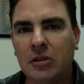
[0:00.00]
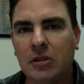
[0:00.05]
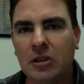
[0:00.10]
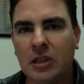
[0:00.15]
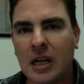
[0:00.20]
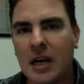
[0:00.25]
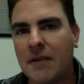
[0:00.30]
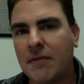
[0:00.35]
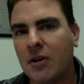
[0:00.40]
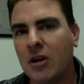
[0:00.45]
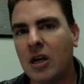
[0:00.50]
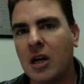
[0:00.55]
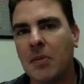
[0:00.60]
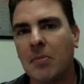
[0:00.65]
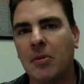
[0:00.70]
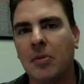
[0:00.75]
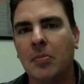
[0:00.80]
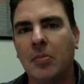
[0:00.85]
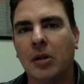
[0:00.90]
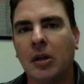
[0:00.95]
You have our
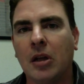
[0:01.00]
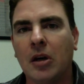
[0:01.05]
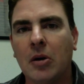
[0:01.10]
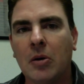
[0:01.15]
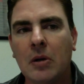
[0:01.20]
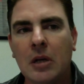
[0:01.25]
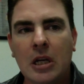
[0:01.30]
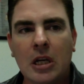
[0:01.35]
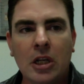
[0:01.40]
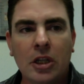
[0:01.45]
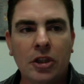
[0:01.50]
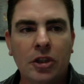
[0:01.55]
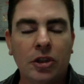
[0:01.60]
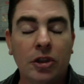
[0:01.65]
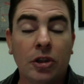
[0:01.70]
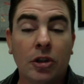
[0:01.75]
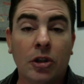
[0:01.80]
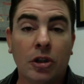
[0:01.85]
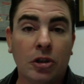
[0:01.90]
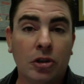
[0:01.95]
number below. You can
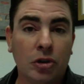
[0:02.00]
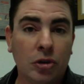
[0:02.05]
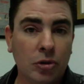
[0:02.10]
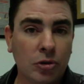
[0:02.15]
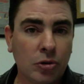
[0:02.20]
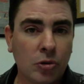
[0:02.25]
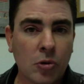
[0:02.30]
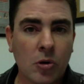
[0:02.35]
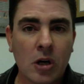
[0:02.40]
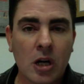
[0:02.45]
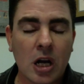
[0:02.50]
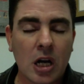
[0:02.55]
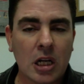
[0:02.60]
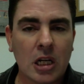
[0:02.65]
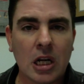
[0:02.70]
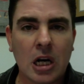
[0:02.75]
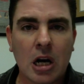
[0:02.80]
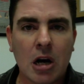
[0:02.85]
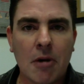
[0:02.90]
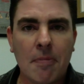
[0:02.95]
go to
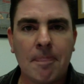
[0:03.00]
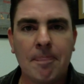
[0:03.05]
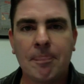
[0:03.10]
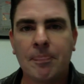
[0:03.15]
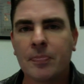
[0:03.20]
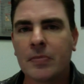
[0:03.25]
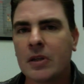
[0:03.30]
TrueScore.com.